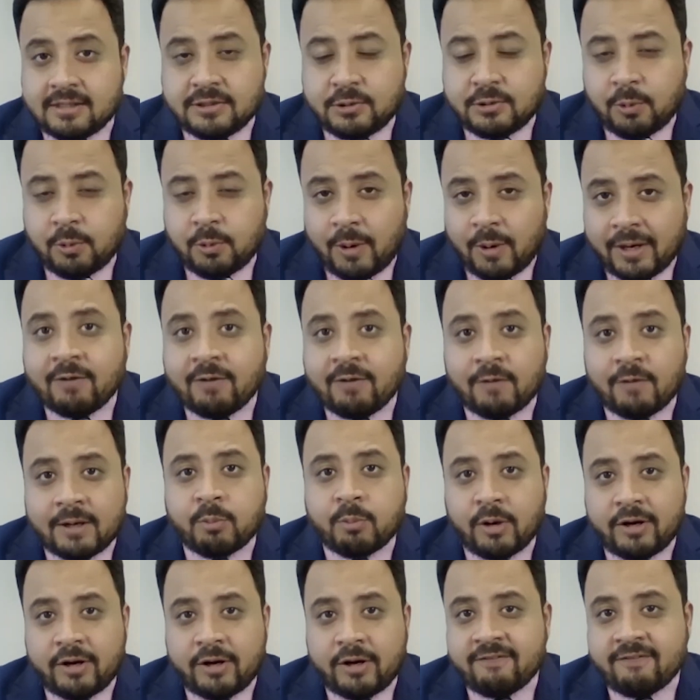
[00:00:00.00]

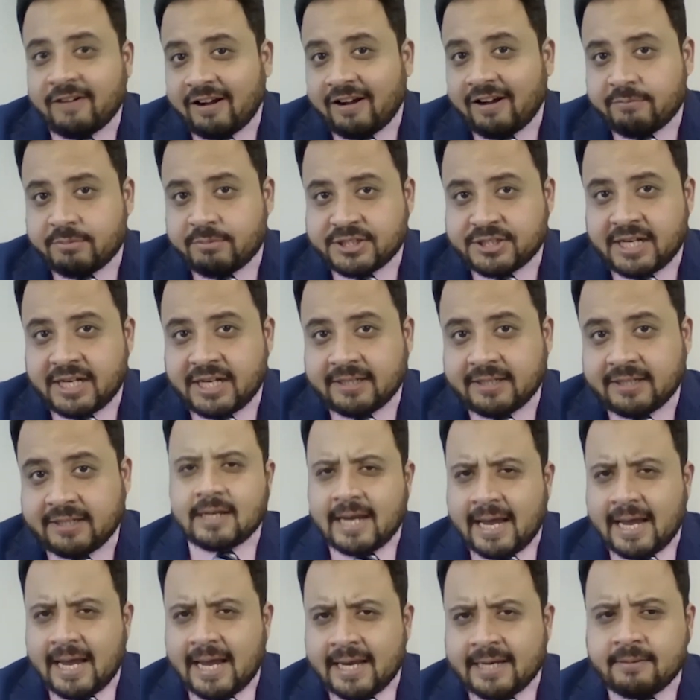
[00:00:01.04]
21.5%.
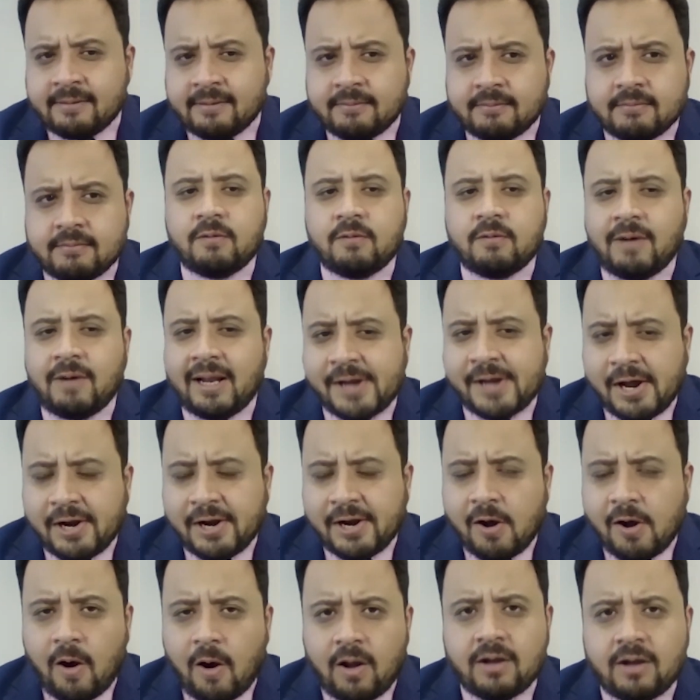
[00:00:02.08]
And while
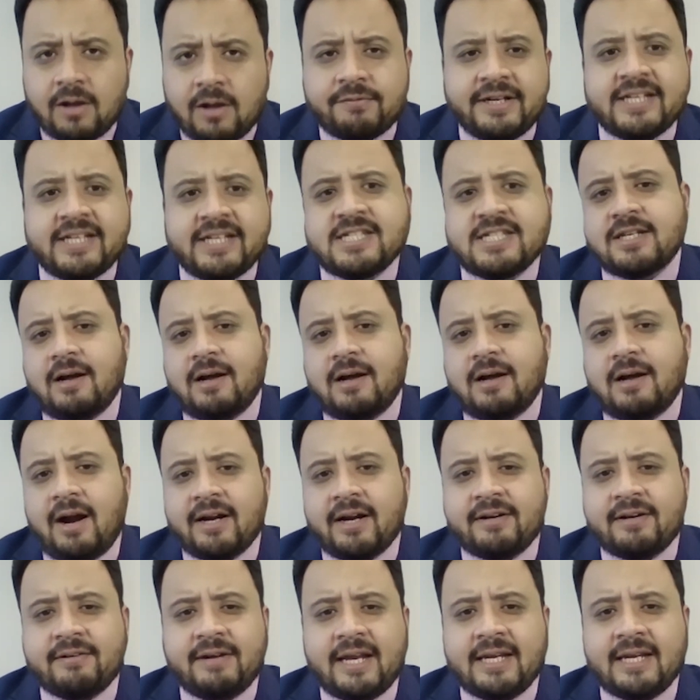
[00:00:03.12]
not all REITs are
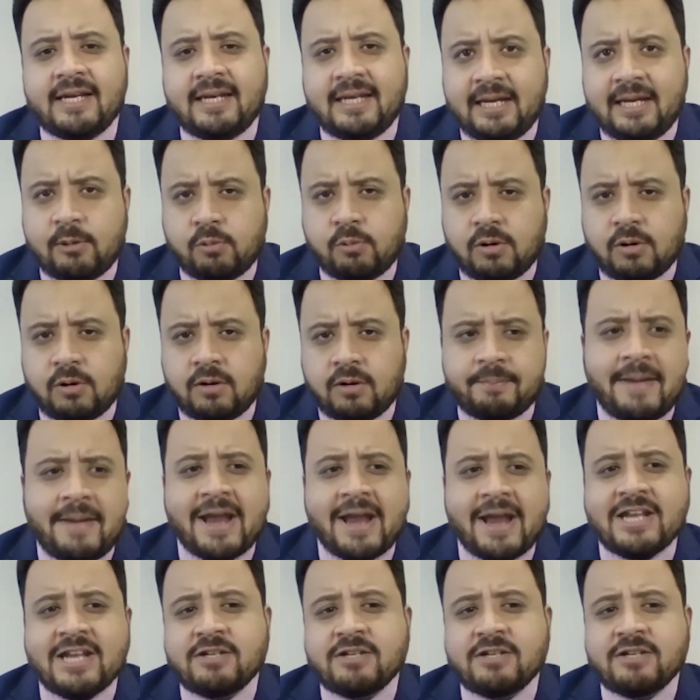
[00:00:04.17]
created equal,
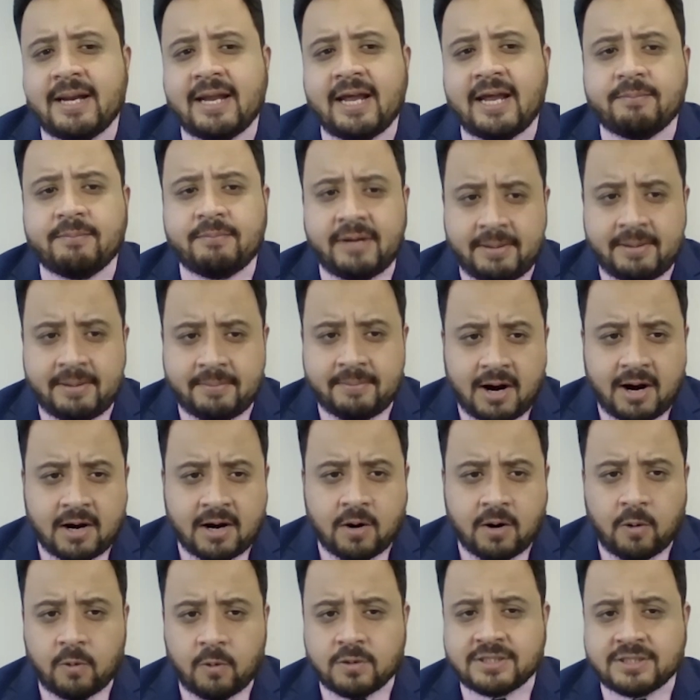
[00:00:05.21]
management at Braemar
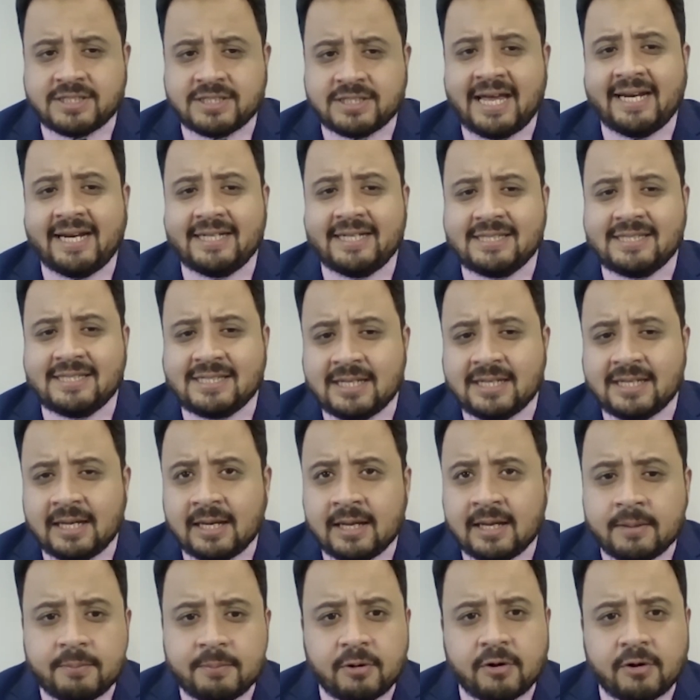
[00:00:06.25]
holds that its
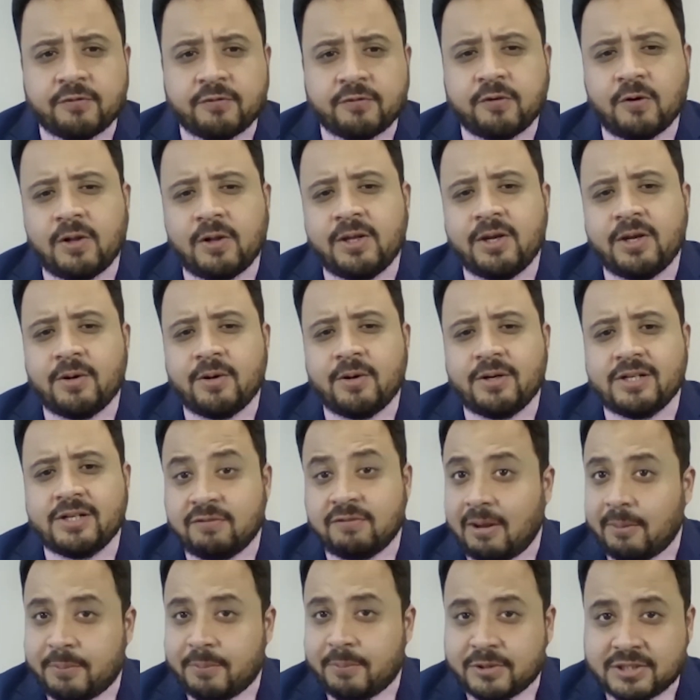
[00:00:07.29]
portfolio is
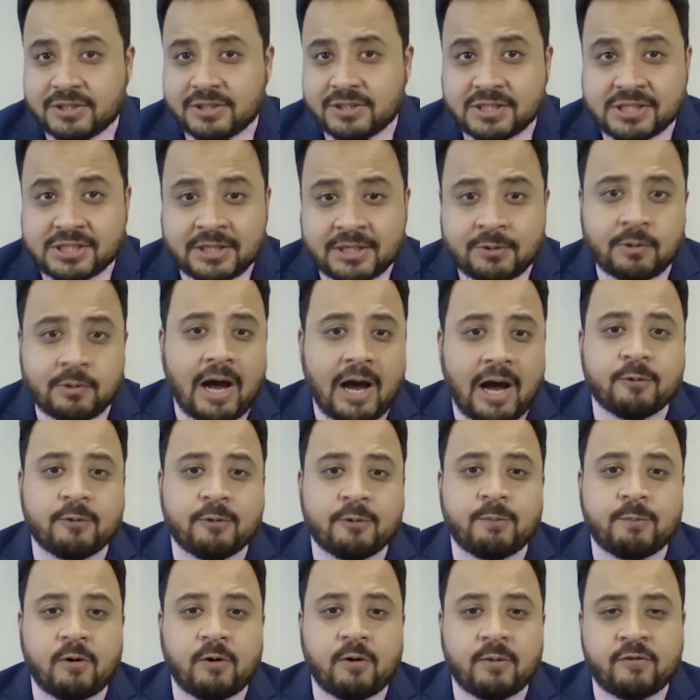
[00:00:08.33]
well positioned to
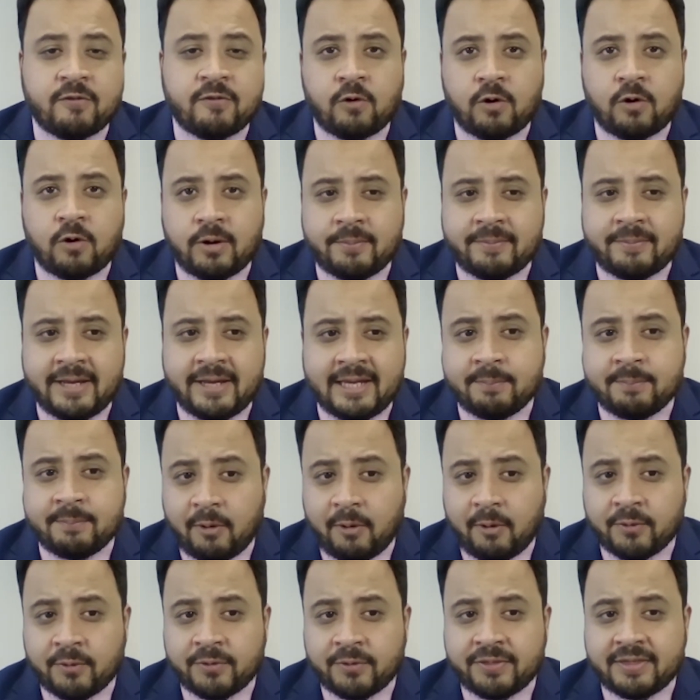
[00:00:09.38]
outperform in
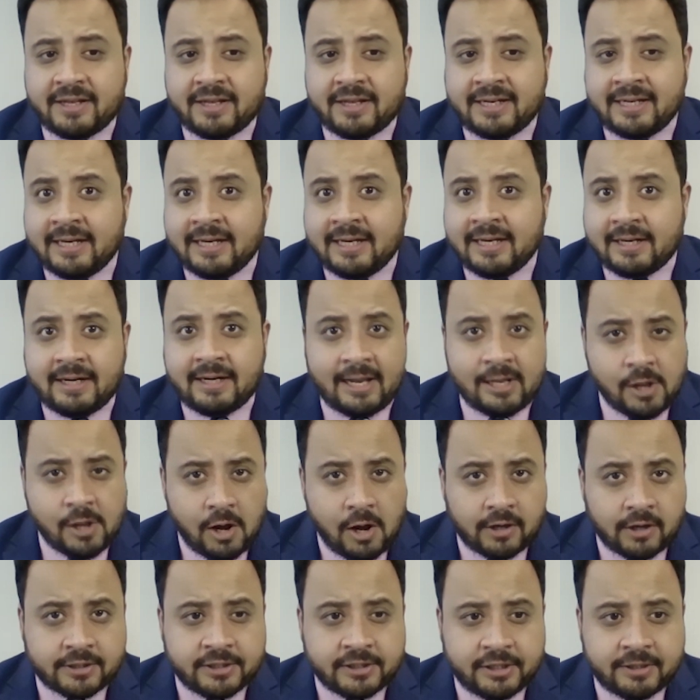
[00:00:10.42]
both the near and
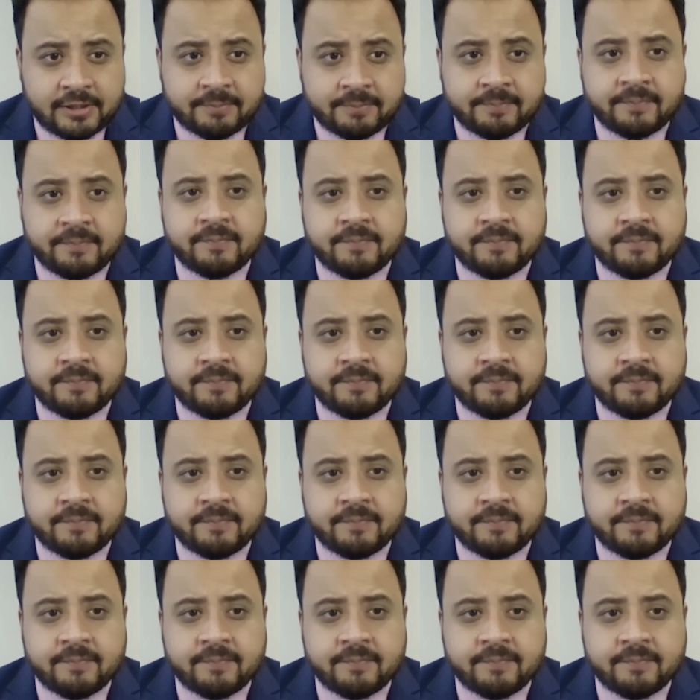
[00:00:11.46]
long term.